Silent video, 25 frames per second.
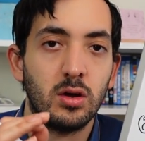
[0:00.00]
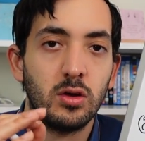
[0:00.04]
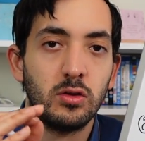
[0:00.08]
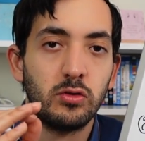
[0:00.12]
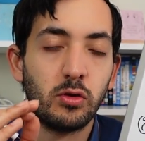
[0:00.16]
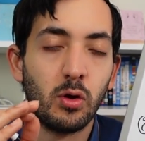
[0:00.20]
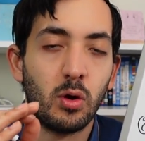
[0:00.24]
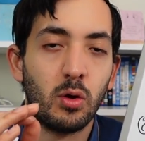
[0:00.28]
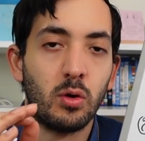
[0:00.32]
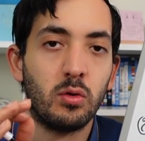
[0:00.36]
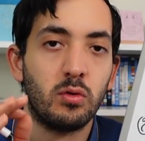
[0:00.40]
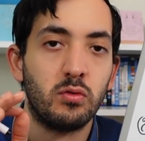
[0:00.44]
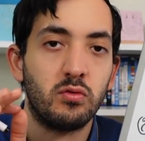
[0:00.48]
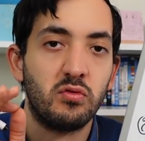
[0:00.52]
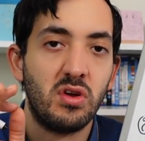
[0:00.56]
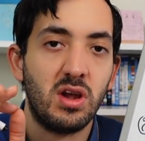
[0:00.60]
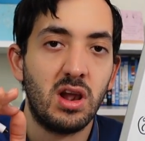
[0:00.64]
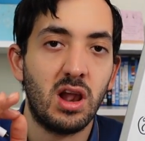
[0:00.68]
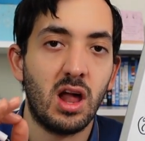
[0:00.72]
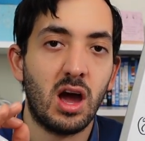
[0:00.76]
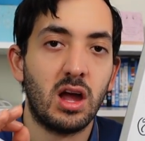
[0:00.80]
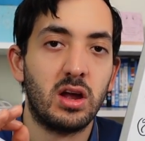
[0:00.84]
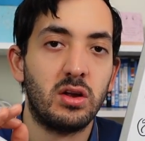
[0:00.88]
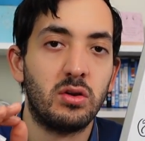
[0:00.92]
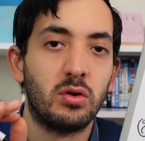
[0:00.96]
So
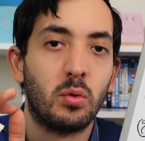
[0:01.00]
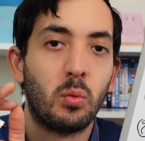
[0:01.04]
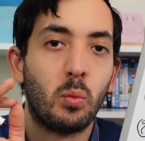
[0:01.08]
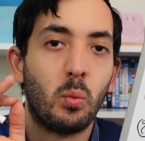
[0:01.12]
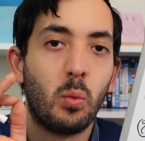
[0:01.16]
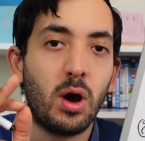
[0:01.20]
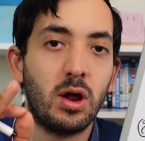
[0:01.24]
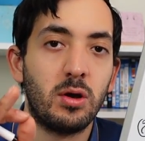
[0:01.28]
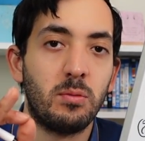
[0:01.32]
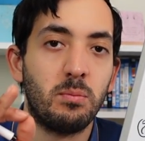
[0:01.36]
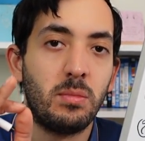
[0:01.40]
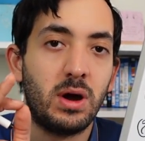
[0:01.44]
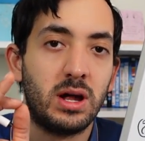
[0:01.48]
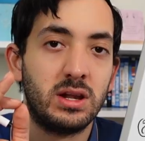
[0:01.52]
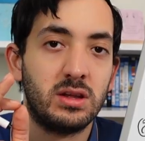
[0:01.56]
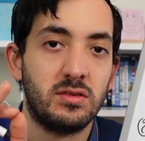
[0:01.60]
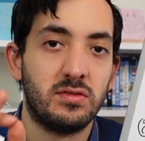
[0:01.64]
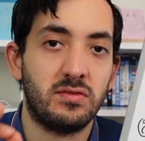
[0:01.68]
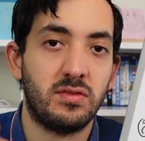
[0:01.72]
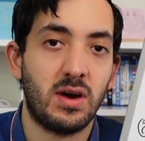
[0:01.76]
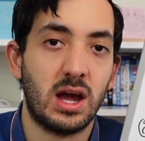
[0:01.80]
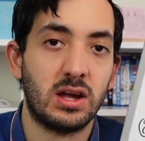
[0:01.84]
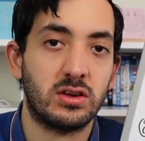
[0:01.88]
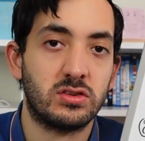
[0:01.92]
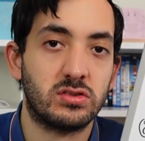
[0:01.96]
relying on one
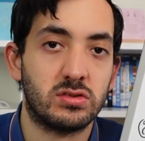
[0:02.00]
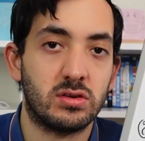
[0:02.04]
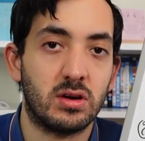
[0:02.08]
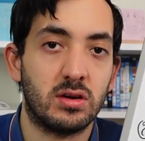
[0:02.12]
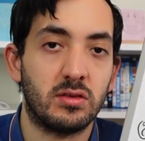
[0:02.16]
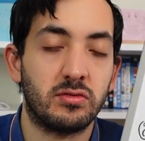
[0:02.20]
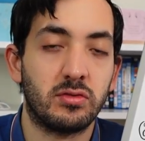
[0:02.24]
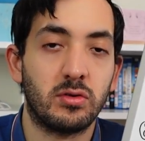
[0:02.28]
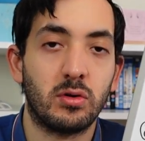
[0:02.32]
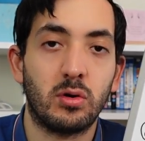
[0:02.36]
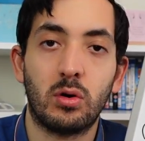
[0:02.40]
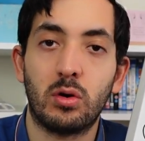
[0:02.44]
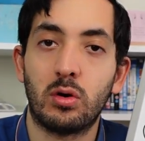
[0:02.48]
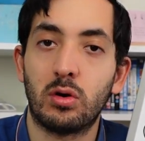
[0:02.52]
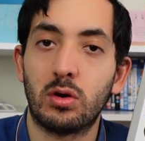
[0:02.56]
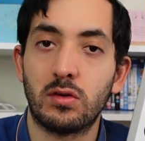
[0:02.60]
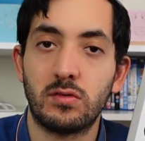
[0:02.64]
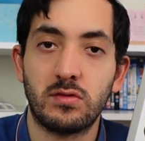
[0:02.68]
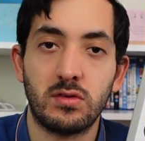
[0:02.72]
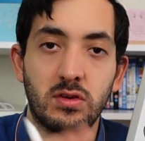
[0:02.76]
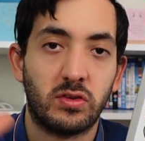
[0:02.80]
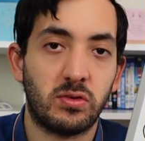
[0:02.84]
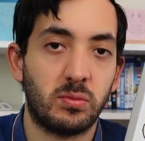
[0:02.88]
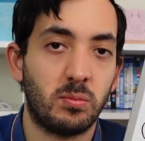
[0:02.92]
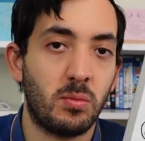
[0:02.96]
manufacturer for all
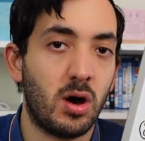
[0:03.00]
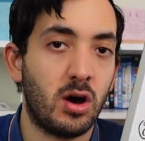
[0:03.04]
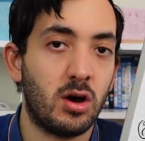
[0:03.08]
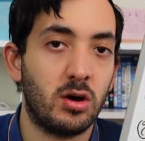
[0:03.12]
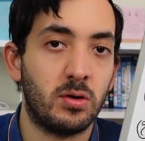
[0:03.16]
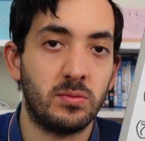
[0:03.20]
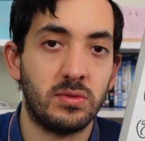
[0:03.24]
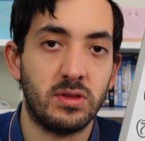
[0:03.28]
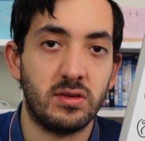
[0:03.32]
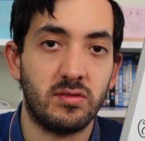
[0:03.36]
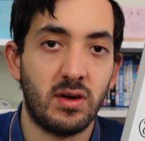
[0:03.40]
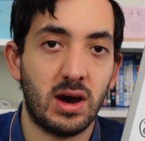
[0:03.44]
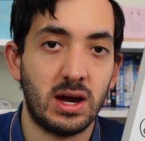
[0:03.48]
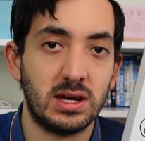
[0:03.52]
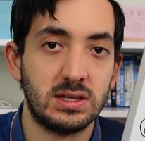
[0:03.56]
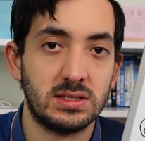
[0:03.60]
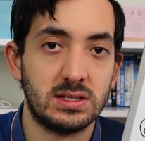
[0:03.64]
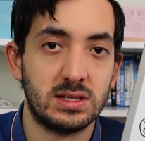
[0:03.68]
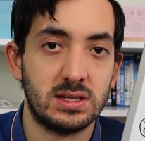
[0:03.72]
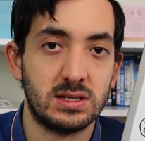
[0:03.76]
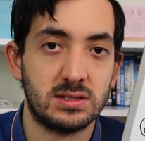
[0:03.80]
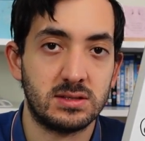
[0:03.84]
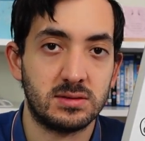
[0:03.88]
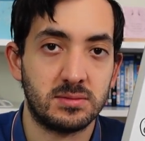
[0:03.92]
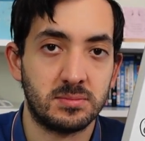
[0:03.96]
of your smart home
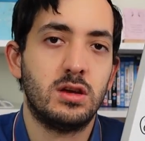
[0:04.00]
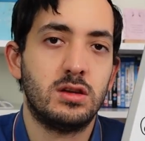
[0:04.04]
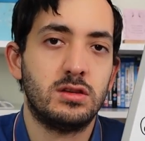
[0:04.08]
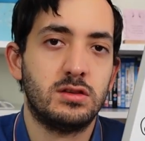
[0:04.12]
devices.